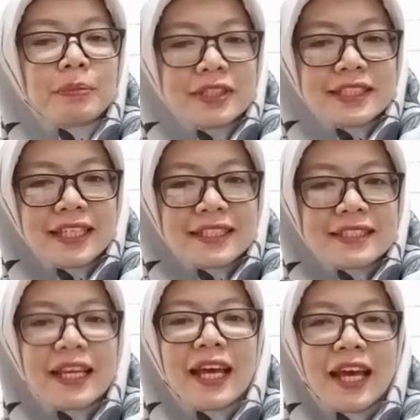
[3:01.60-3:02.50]
pluses
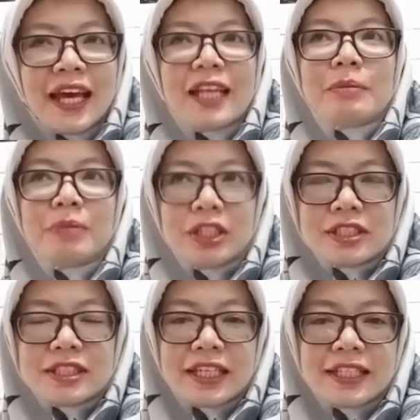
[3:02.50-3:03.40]
and
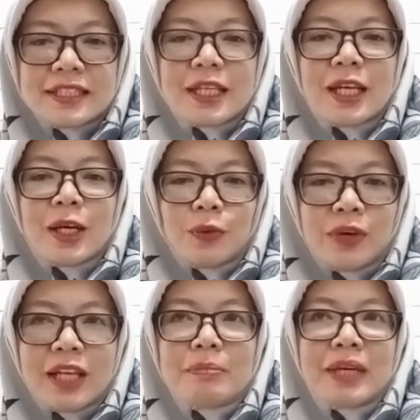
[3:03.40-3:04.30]
minuses
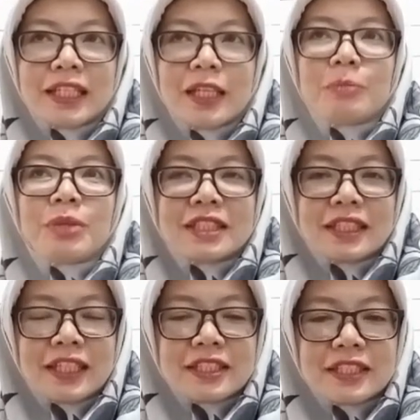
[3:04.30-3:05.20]
when making
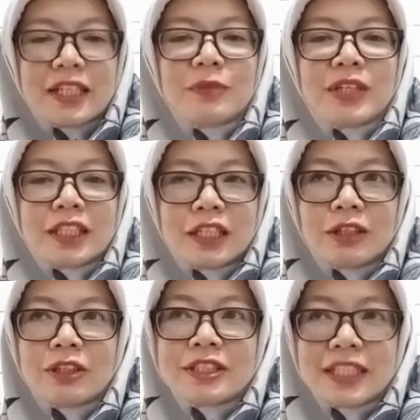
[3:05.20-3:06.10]
presentation with
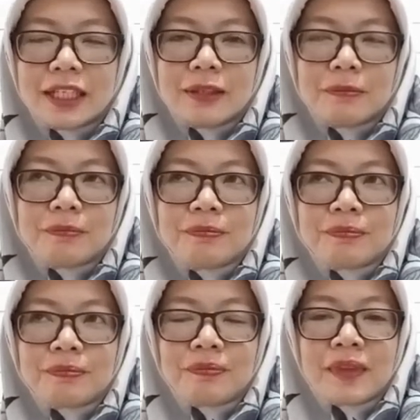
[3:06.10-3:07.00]
technology.
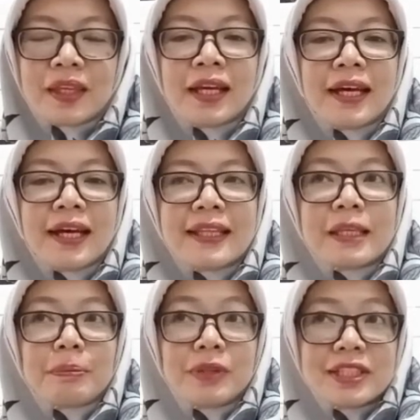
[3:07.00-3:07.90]
The
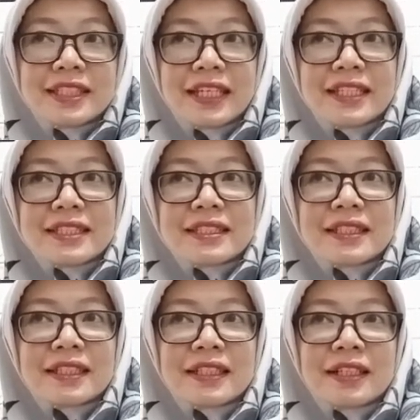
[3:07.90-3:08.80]
pluses
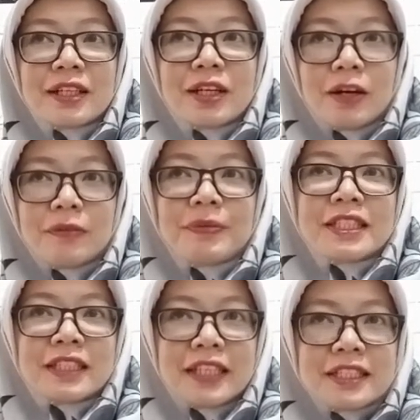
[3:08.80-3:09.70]
of
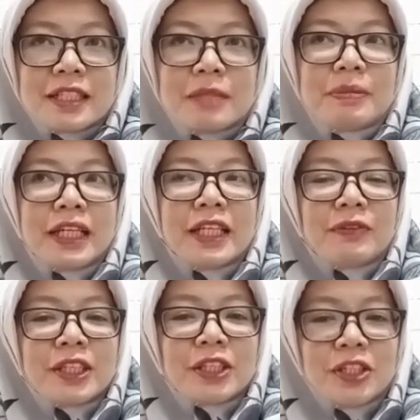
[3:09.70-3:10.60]
presentation planning
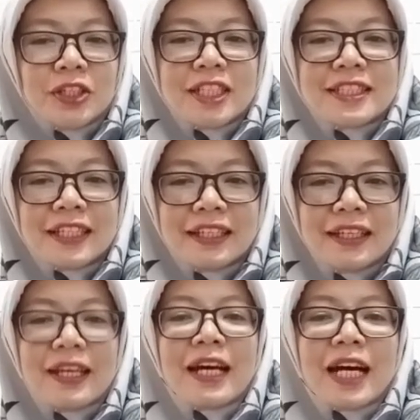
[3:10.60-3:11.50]
with technology,
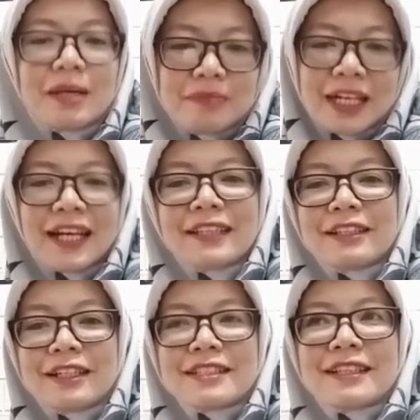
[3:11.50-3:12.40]
among
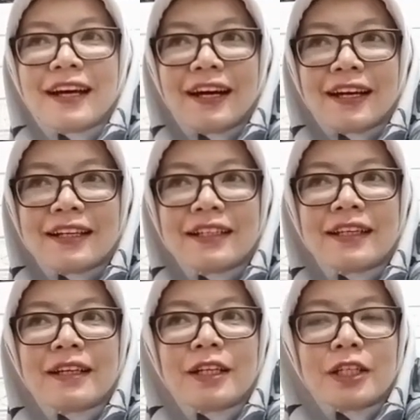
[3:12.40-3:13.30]
others, are
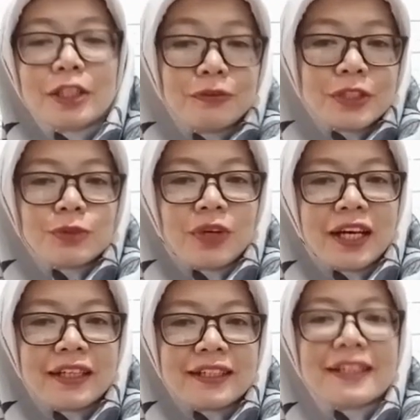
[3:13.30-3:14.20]
the first
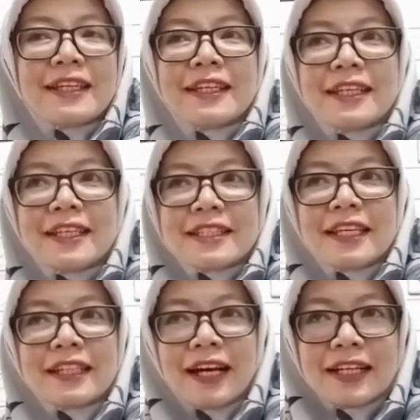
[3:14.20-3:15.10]
one is
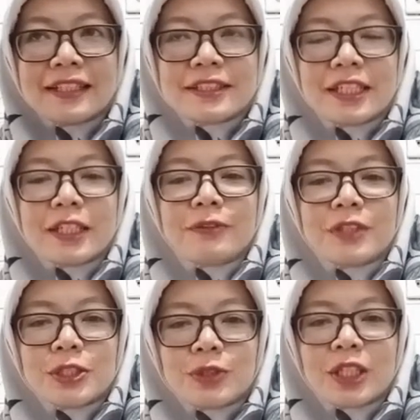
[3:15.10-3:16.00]
enhancing
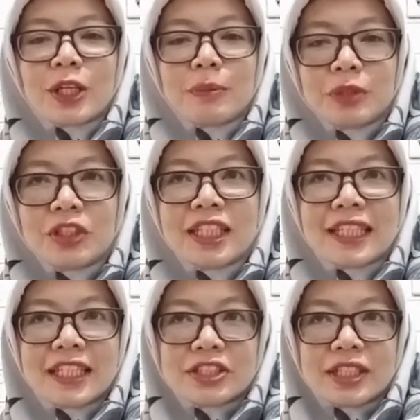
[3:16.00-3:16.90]
visual
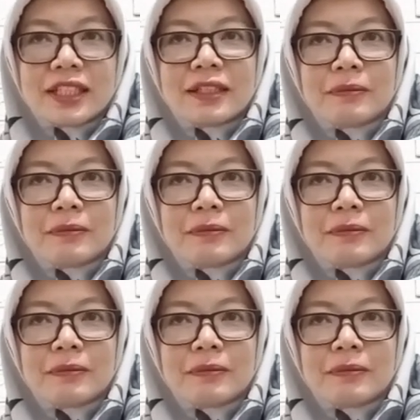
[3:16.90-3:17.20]
communication